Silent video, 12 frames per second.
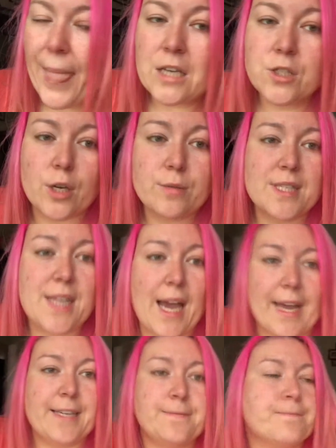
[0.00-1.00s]
So
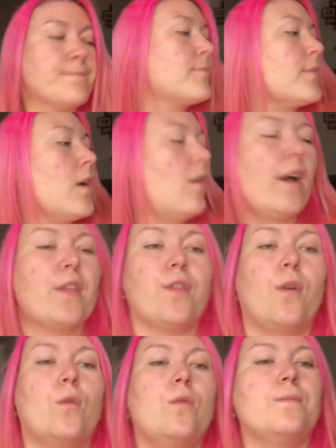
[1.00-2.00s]
today I
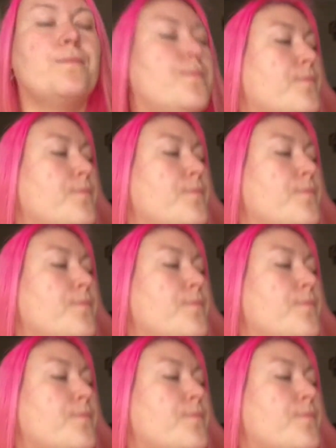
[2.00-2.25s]
thought